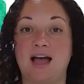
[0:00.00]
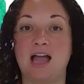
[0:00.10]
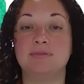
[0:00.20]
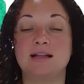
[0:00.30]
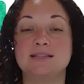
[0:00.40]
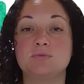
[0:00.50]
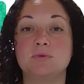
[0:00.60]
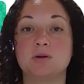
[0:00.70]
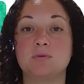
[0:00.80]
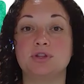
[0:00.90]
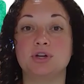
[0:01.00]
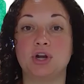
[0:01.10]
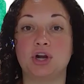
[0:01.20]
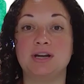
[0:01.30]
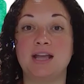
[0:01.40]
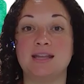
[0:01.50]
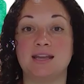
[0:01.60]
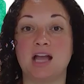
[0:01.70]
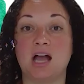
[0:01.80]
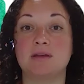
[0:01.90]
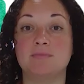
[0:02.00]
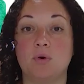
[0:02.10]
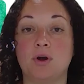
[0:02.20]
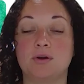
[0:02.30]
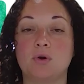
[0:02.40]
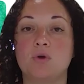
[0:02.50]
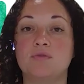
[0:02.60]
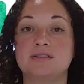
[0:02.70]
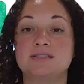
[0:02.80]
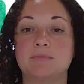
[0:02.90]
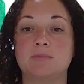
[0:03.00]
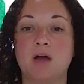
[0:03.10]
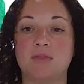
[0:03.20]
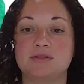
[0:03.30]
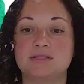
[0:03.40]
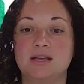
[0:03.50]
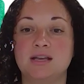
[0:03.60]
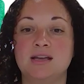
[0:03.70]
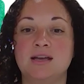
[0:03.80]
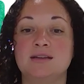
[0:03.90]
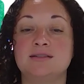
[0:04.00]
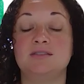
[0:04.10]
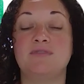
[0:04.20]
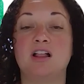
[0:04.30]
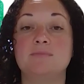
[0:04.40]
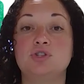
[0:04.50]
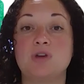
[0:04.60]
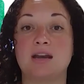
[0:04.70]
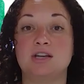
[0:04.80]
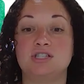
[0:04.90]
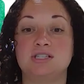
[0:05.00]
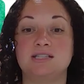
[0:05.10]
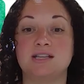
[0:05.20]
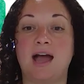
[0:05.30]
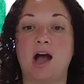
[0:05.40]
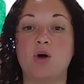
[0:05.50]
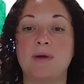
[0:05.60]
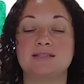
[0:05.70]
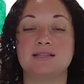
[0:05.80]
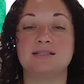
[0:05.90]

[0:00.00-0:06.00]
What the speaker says: I plan to work with the current and incoming board over the summer months to develop strategies on how best to